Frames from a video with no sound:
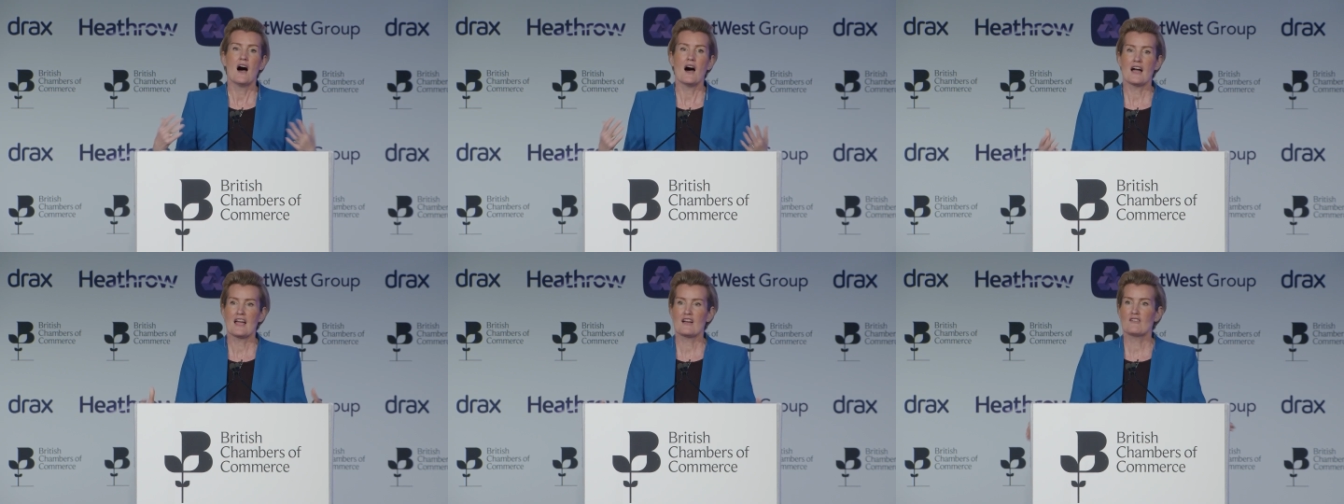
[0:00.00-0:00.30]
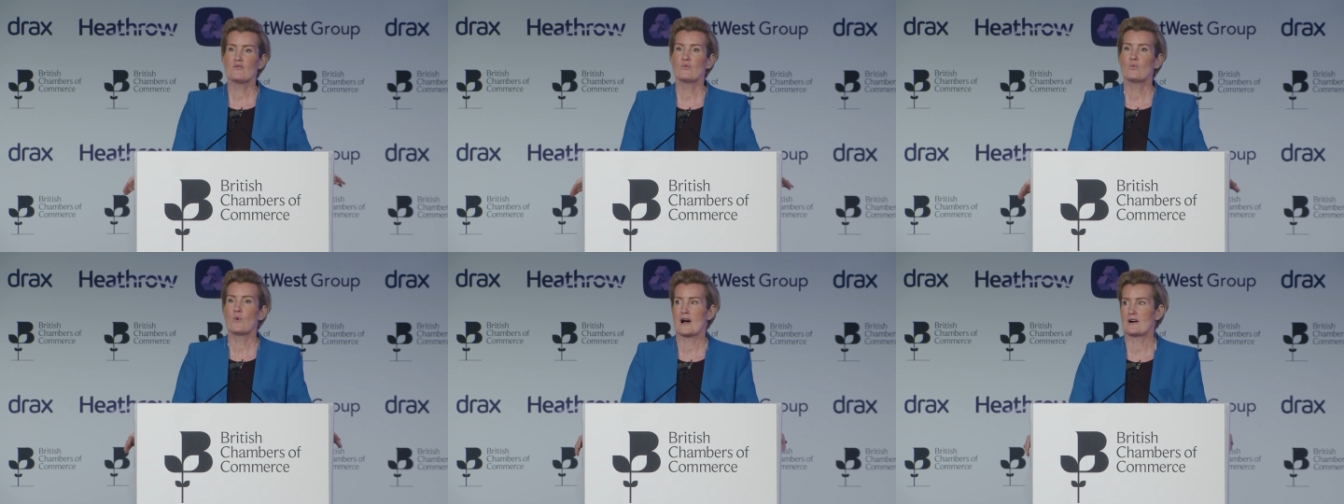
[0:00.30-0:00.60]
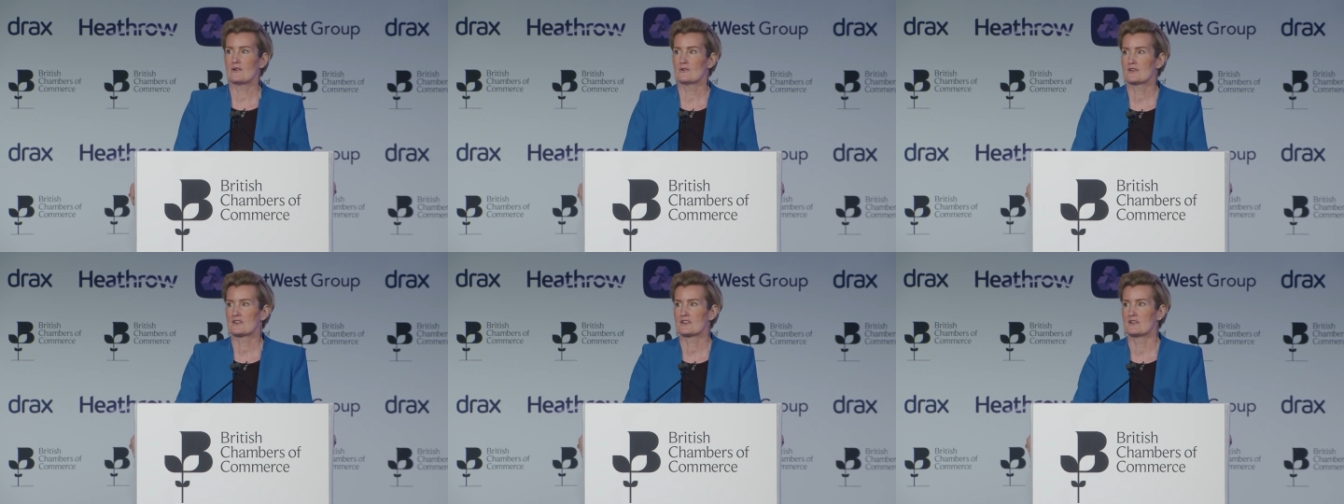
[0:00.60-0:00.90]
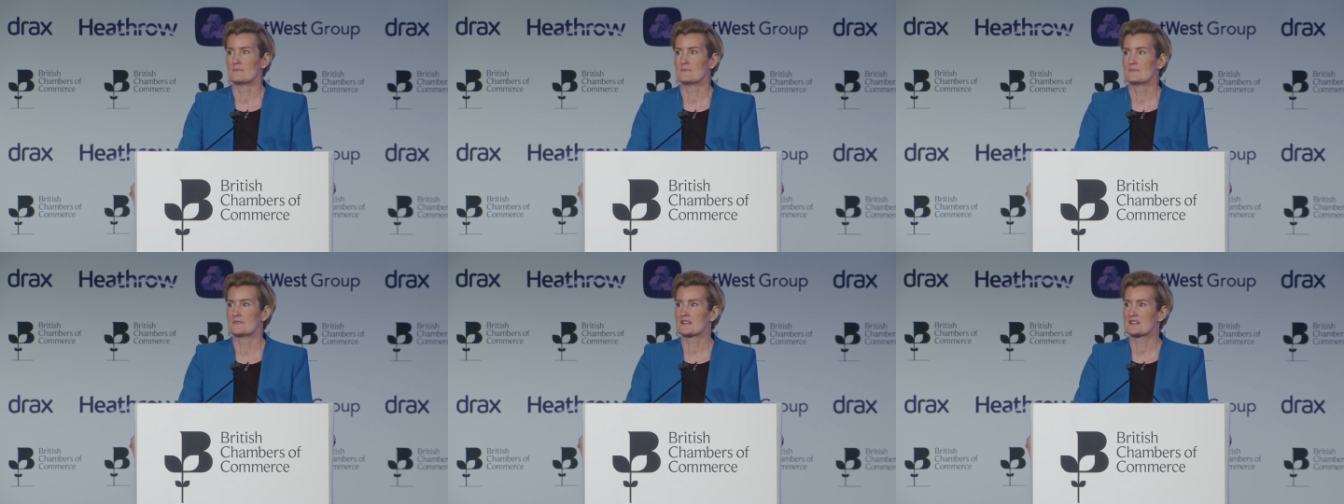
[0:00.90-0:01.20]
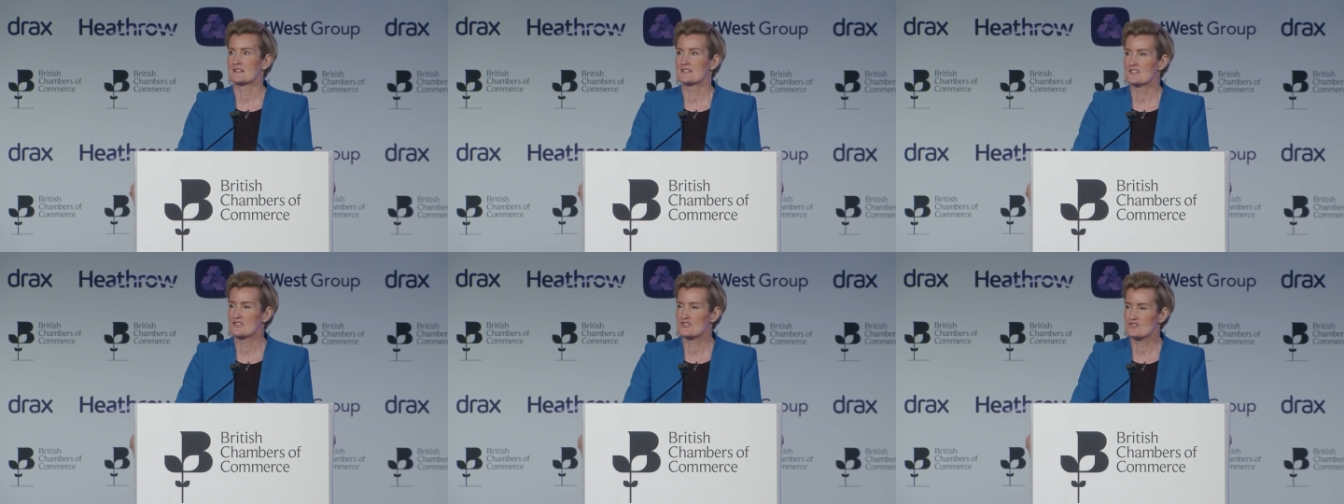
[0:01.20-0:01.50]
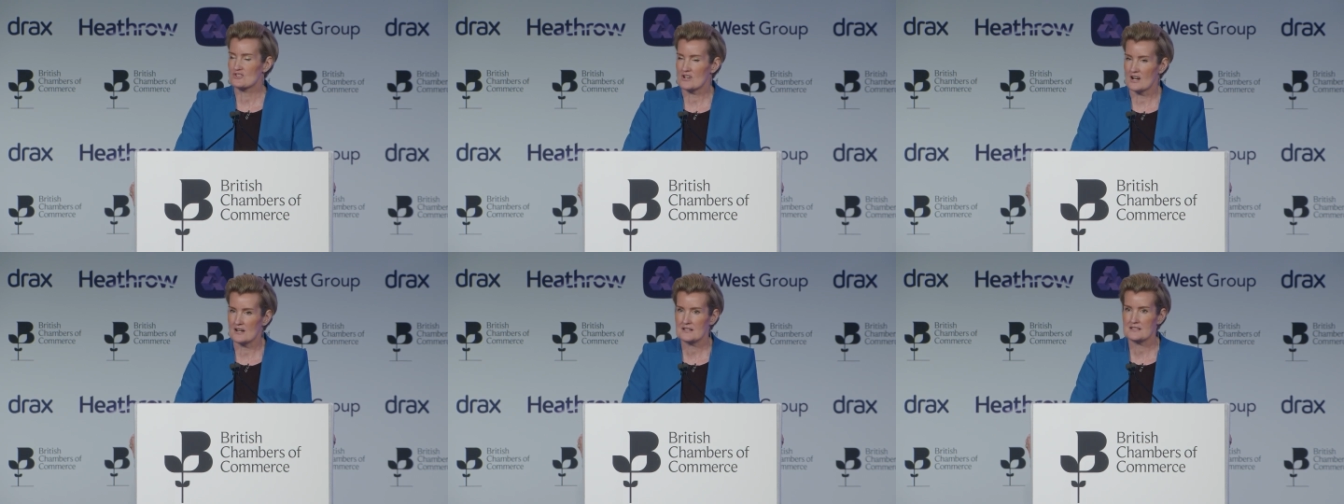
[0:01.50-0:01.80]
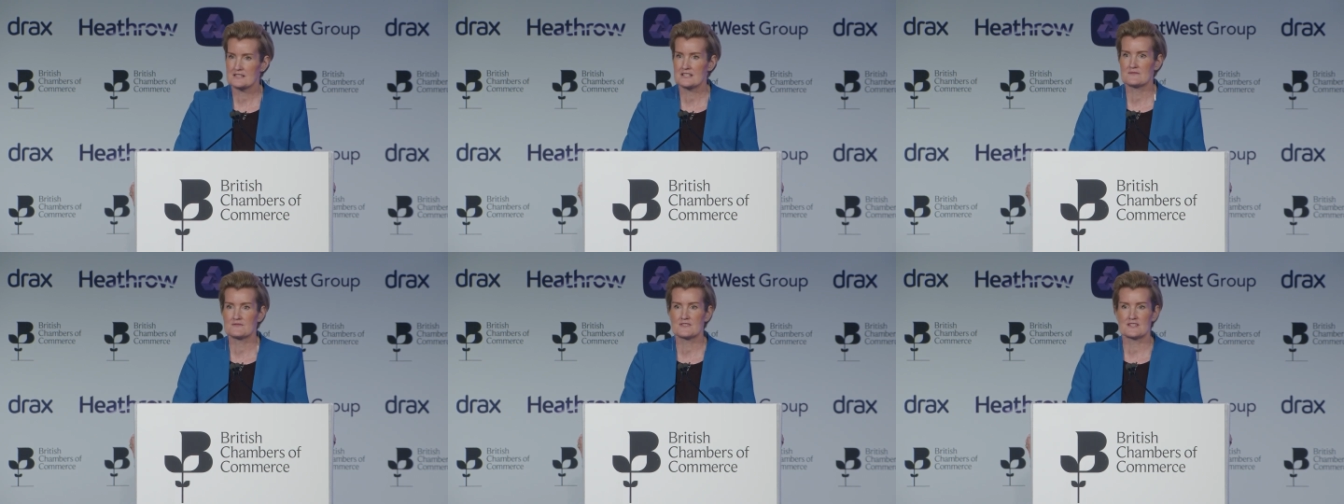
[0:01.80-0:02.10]
I have welcomed the
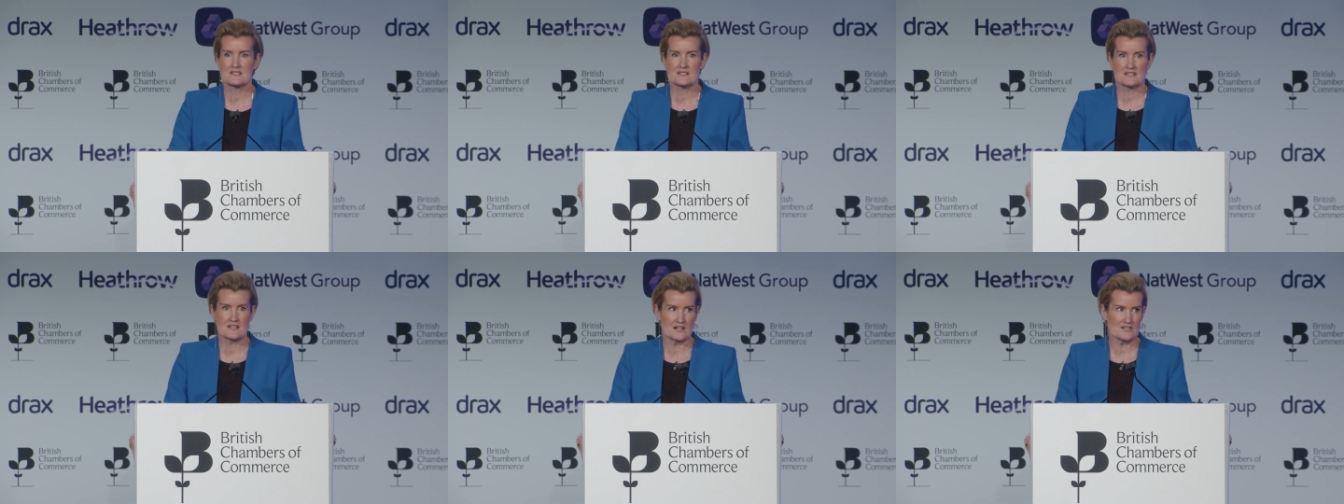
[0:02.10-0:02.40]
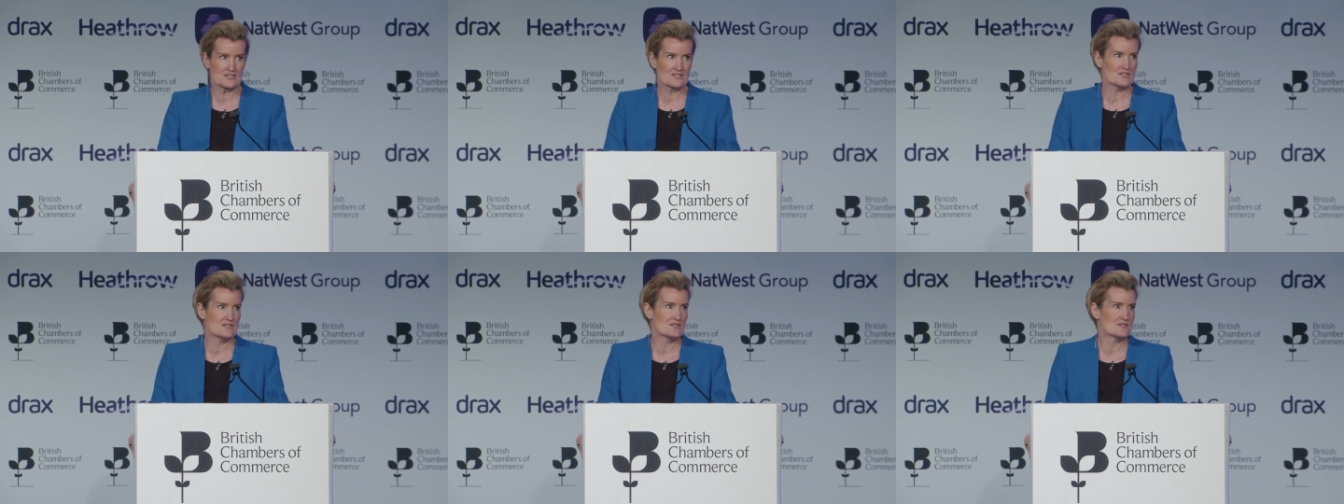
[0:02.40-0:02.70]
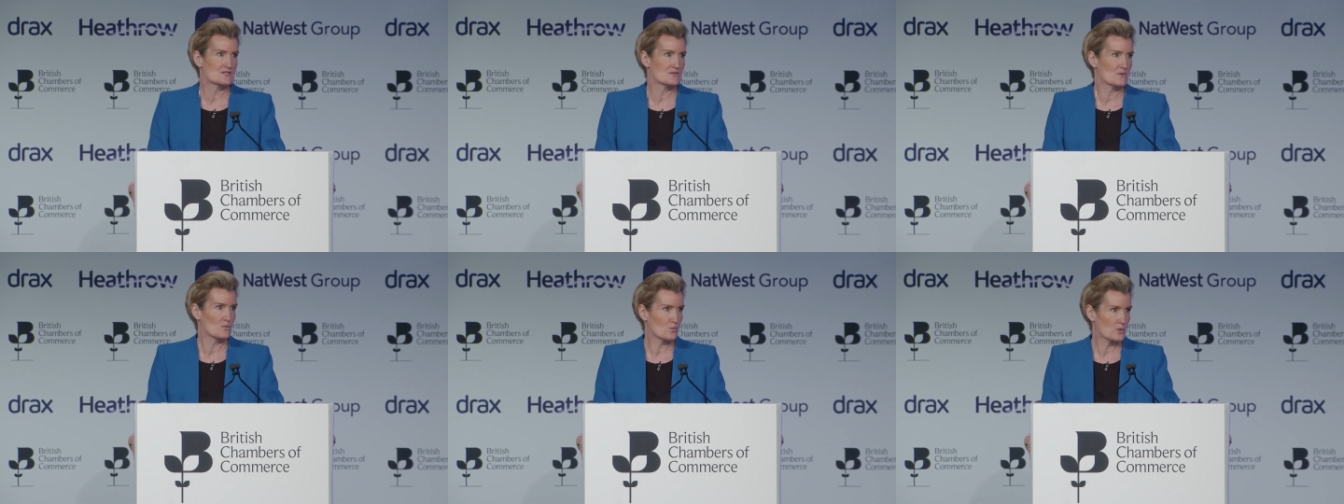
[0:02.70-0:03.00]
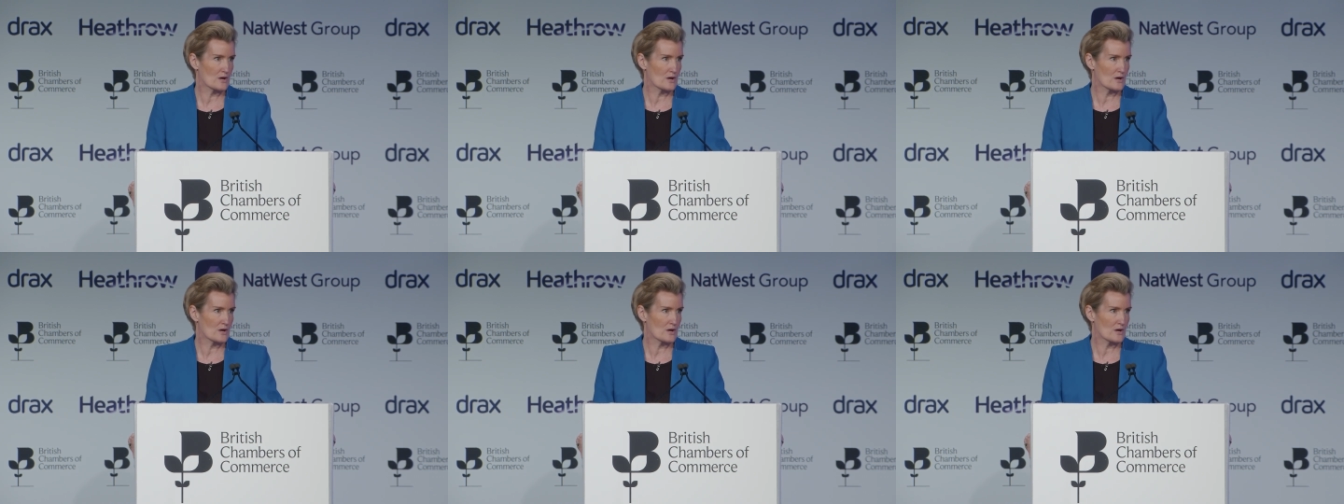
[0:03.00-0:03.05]
constructive discussions